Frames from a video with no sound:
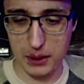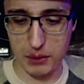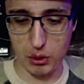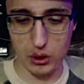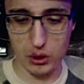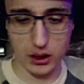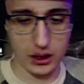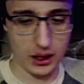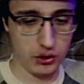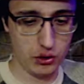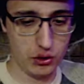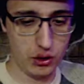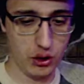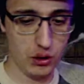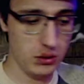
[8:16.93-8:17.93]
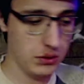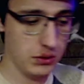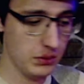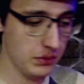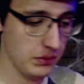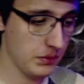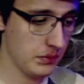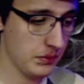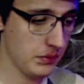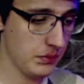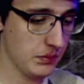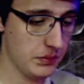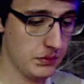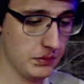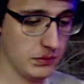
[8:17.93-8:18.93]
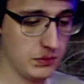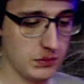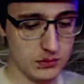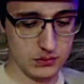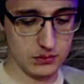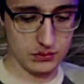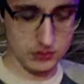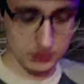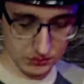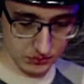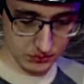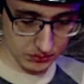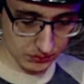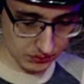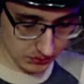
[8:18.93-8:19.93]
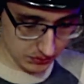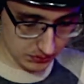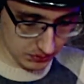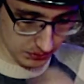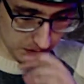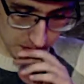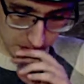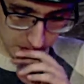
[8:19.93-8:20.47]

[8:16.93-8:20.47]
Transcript: by the way, he takes 2 harm, and it's magical. I don't know if that